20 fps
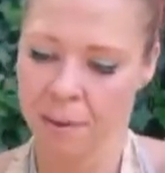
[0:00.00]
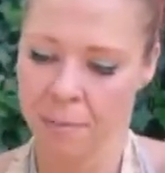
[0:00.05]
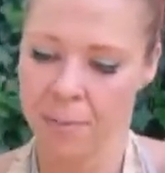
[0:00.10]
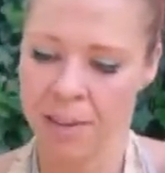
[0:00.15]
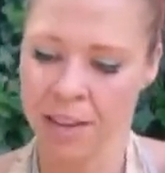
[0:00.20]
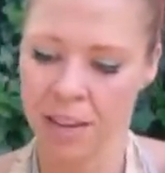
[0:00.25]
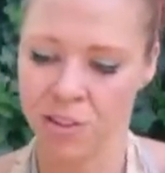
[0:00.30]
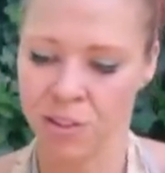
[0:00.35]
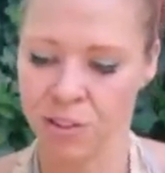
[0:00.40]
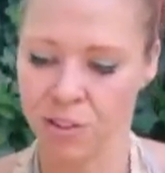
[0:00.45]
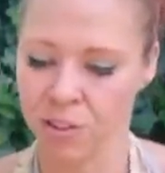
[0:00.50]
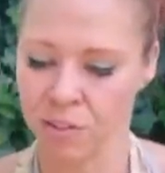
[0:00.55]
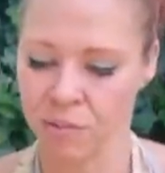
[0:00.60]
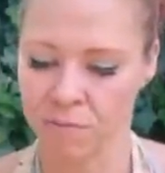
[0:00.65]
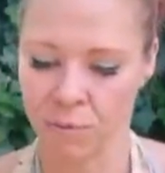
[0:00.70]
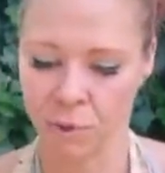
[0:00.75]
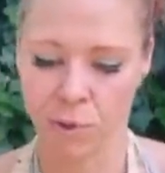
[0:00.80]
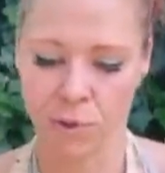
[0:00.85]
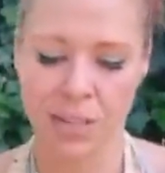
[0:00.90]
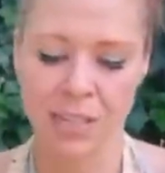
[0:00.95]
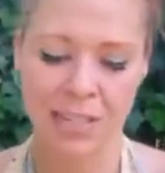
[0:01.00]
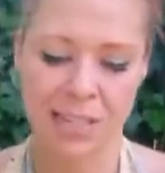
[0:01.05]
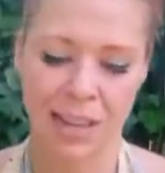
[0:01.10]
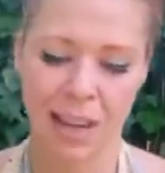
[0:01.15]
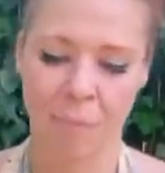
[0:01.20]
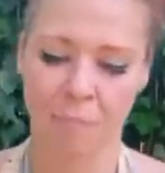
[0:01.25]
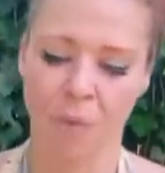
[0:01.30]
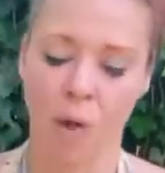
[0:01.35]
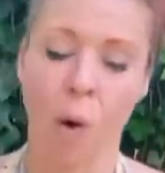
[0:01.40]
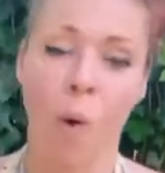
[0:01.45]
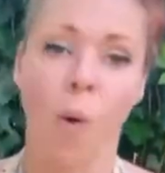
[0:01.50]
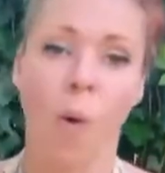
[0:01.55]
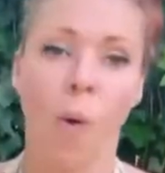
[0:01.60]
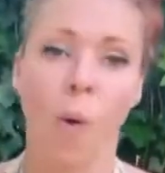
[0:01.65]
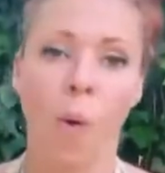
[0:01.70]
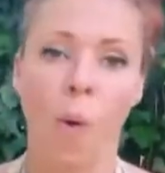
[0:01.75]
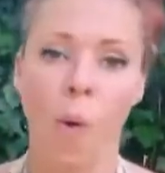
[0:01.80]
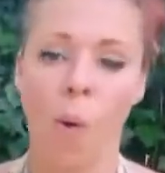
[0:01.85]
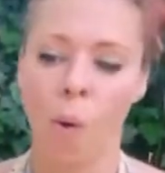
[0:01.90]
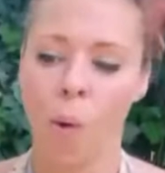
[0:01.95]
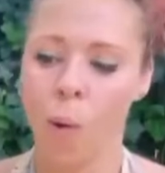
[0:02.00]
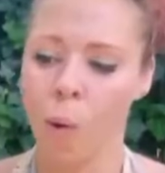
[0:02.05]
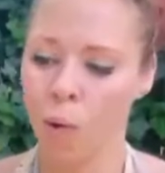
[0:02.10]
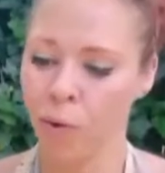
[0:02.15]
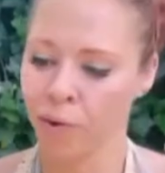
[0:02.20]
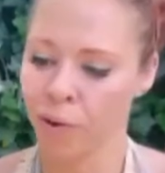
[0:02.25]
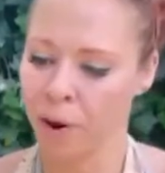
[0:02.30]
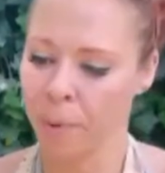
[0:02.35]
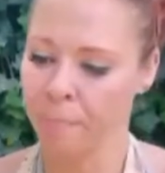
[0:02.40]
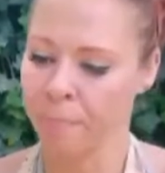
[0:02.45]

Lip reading: because you're greasing up the whole drum.